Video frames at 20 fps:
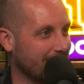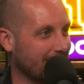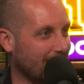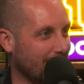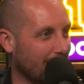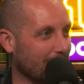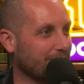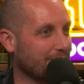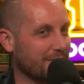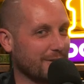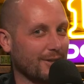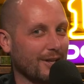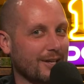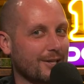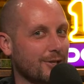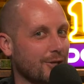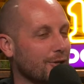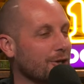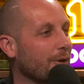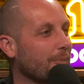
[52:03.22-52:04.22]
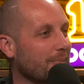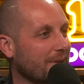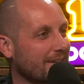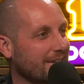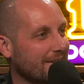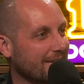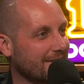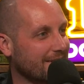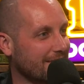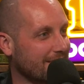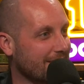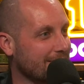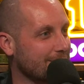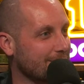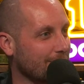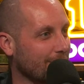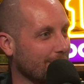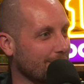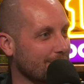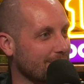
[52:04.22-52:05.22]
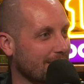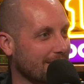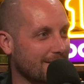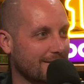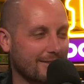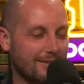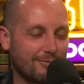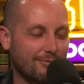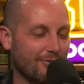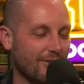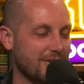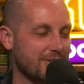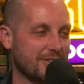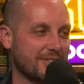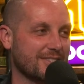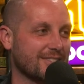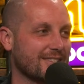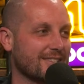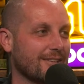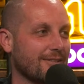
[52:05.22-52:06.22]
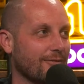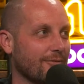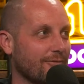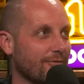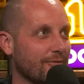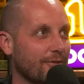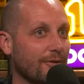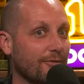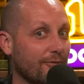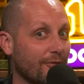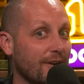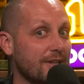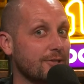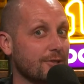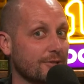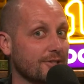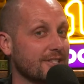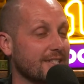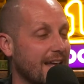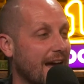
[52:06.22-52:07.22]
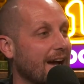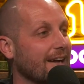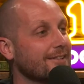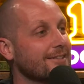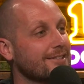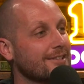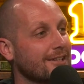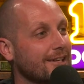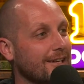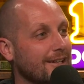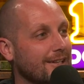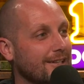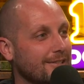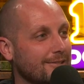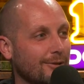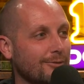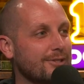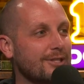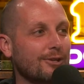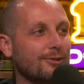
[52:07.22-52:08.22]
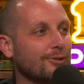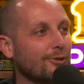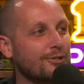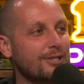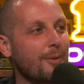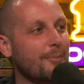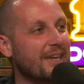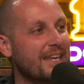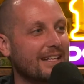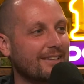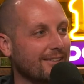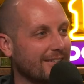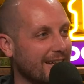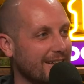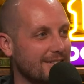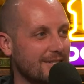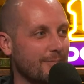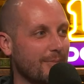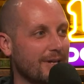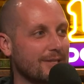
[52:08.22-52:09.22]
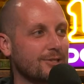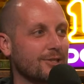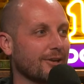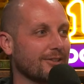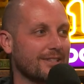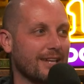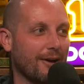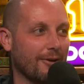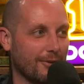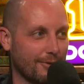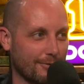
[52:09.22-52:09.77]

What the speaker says: I feel like could compete at this Euros. Like the French are stacked. Don't tell me England has the best young talent.